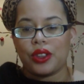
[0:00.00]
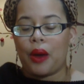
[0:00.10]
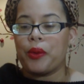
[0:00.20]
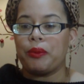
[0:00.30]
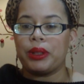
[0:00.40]
So
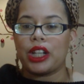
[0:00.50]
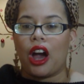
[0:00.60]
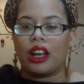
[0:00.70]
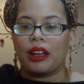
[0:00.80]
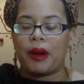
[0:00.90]
I won't be
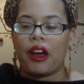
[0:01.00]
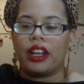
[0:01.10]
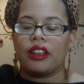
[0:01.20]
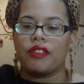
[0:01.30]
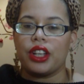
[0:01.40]
talking about
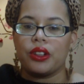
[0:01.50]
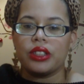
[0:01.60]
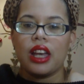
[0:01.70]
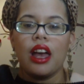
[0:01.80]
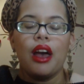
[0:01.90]
any of those,